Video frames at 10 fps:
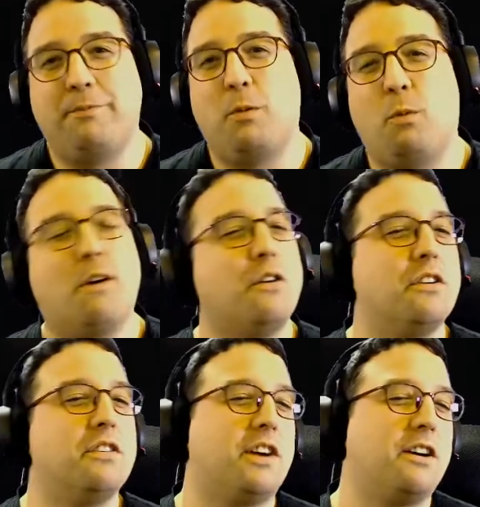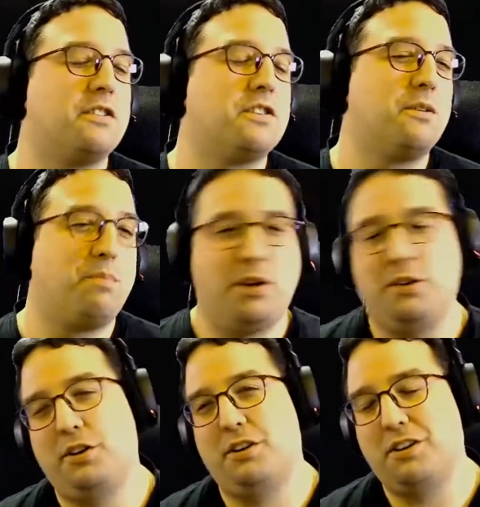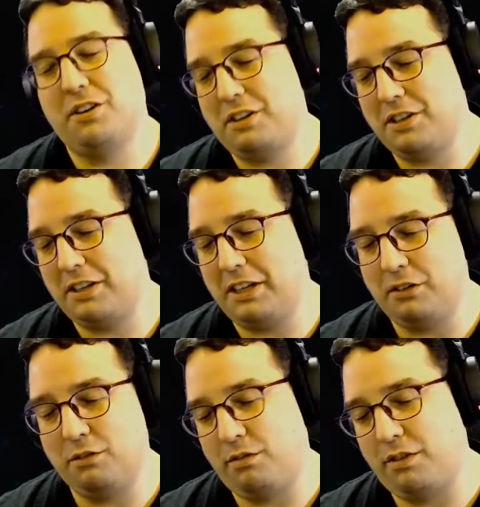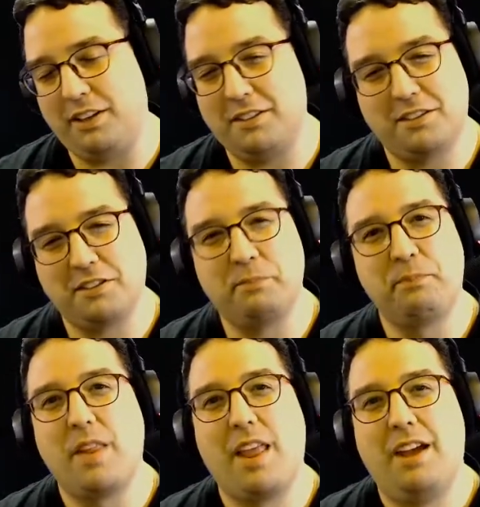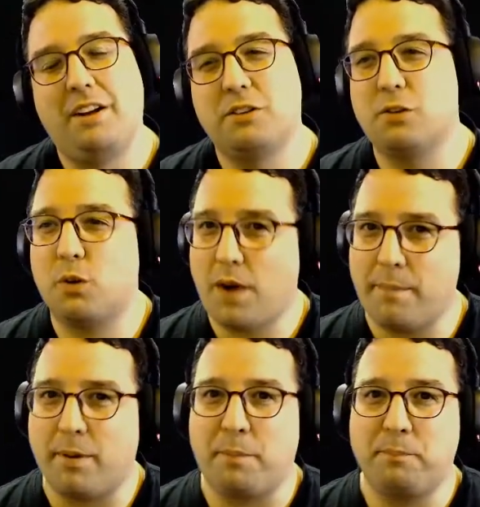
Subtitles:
Walls are superior to Kiln Fiends. Let's go to wrap up.